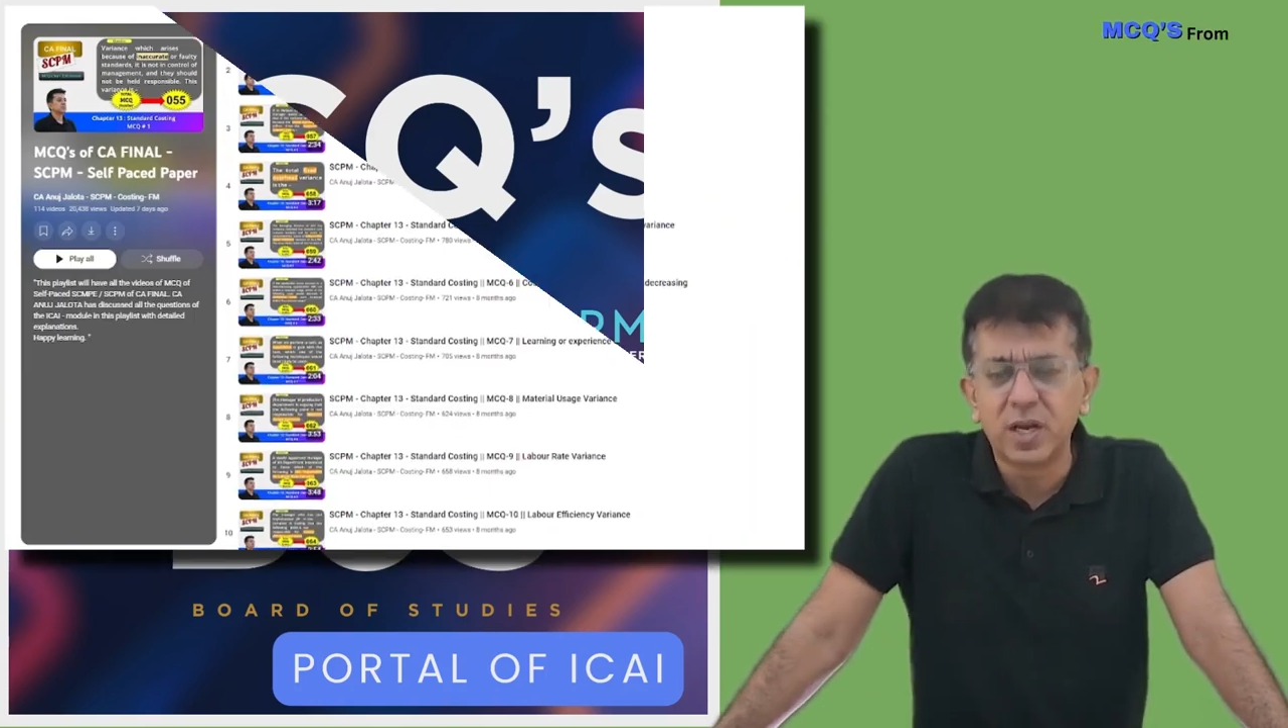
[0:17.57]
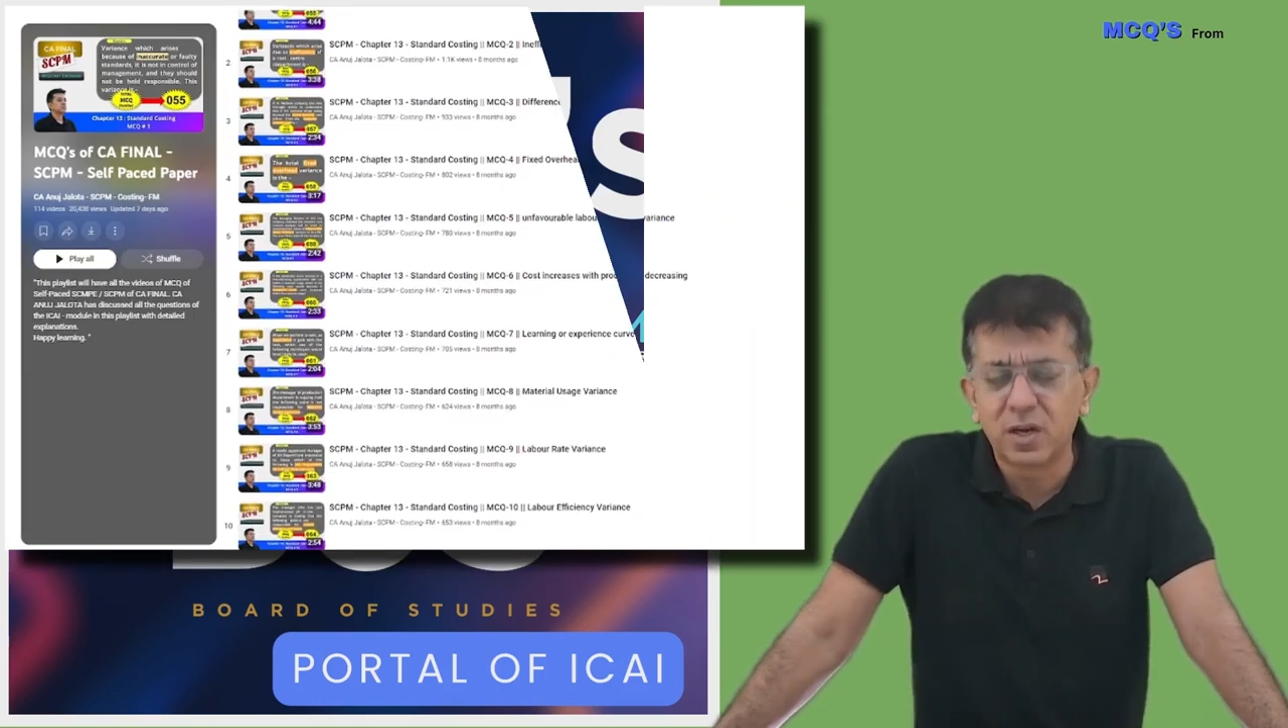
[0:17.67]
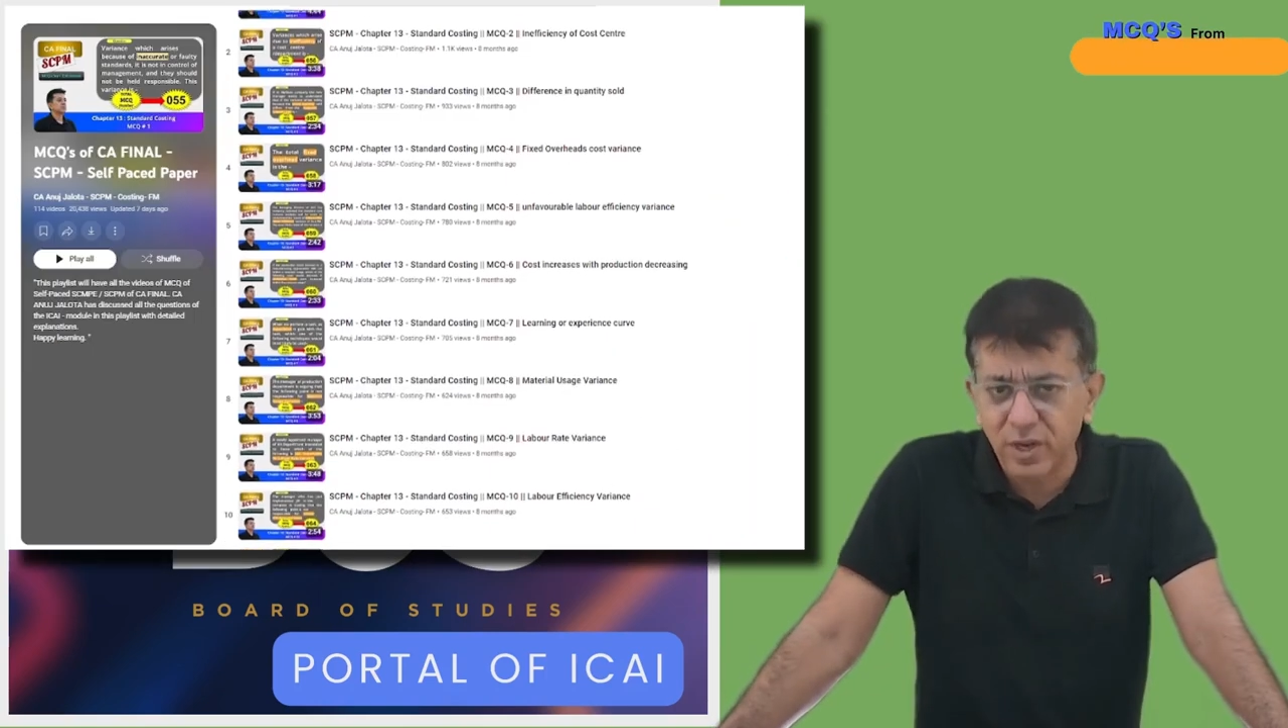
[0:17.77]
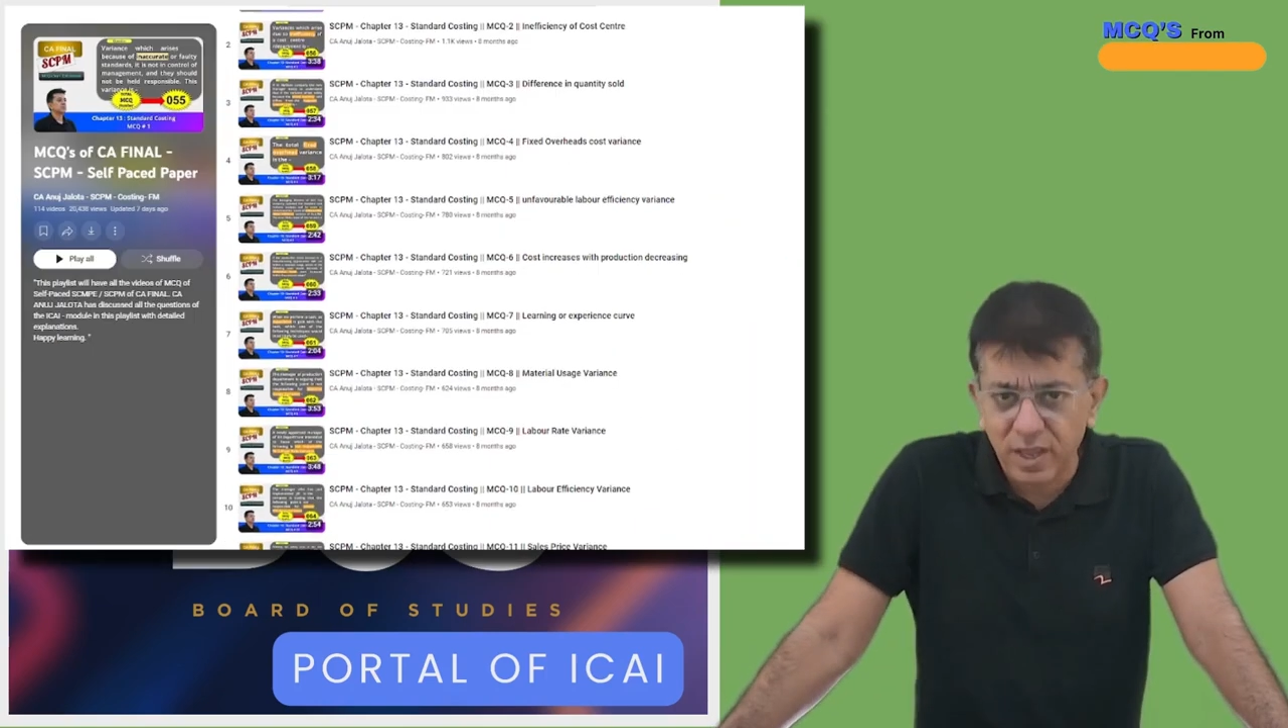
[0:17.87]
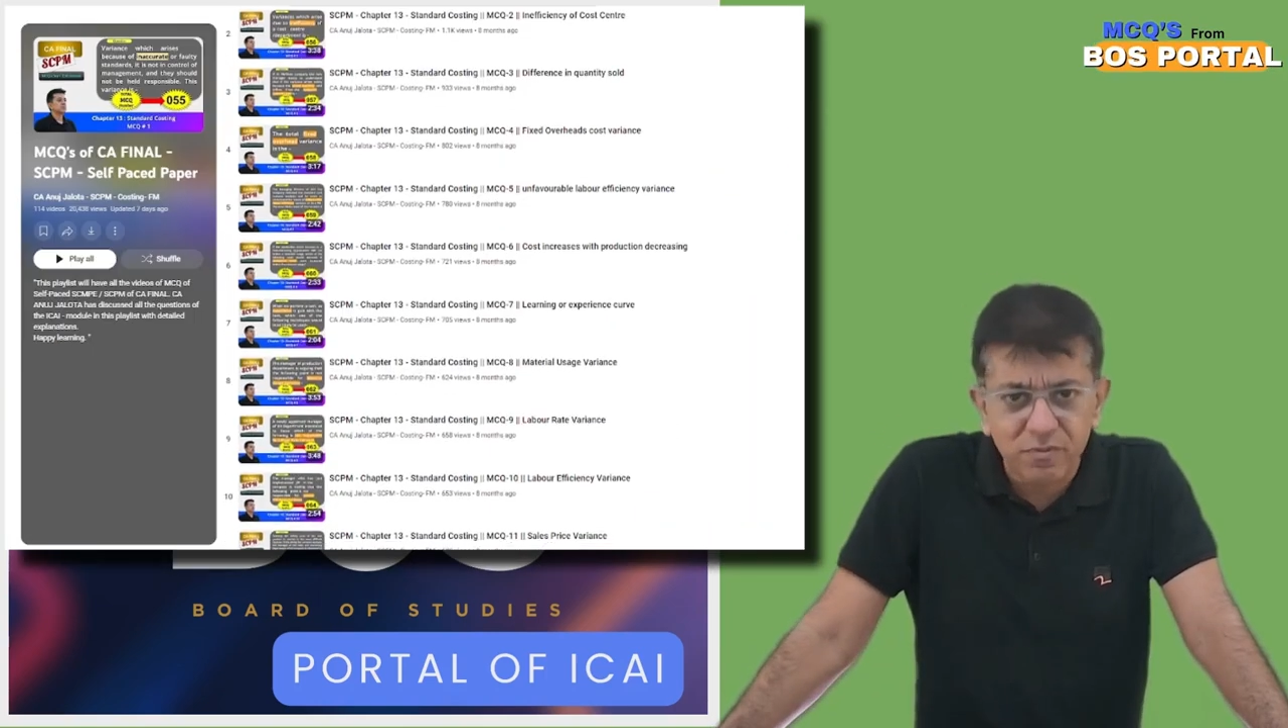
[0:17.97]

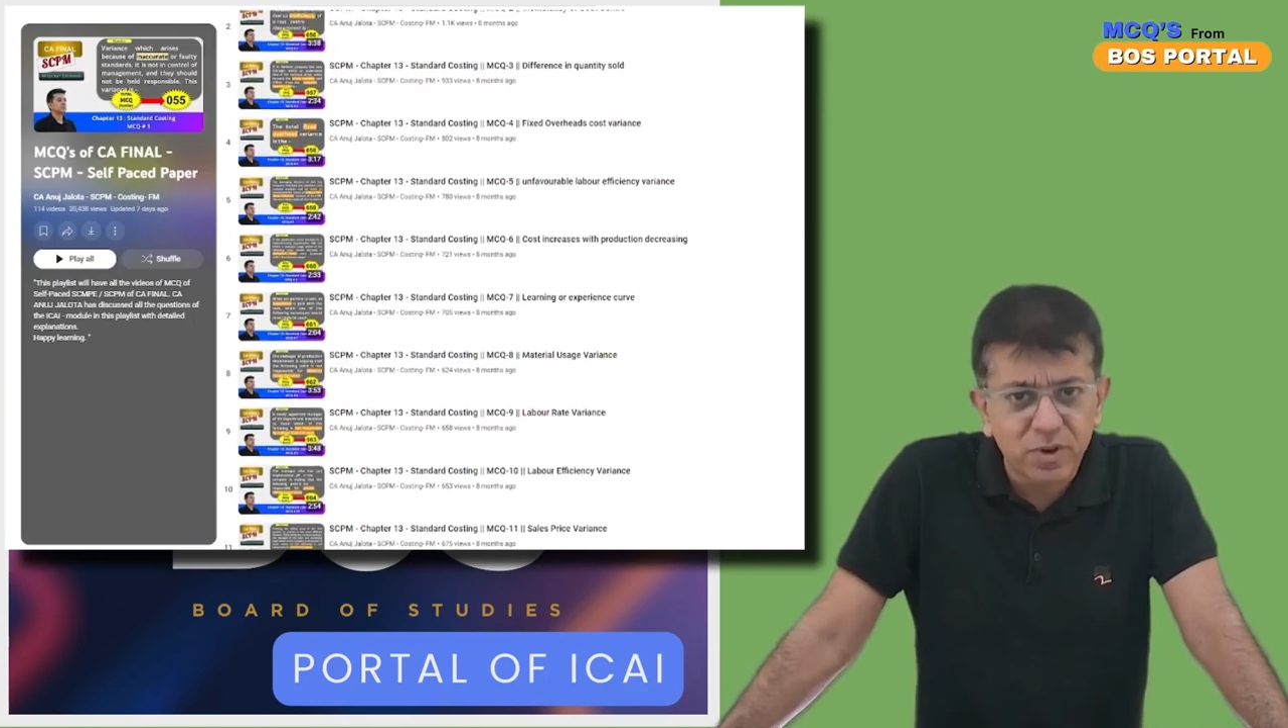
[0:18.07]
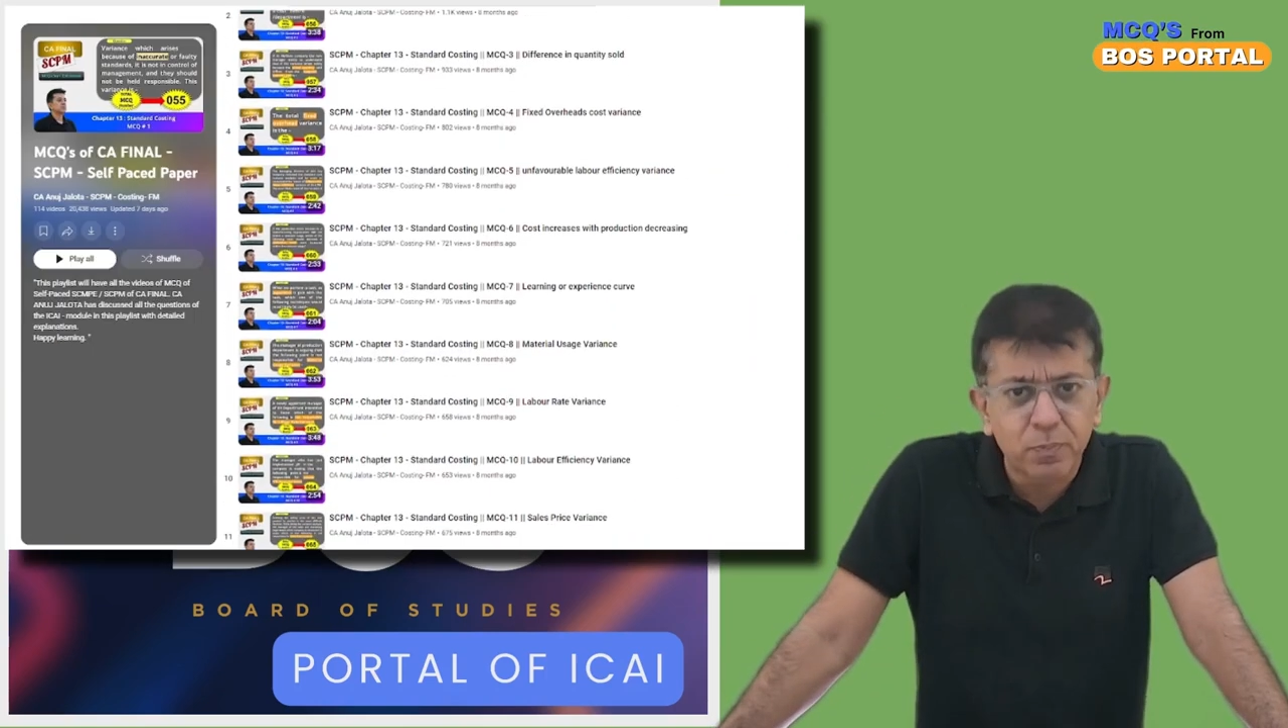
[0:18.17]
covered every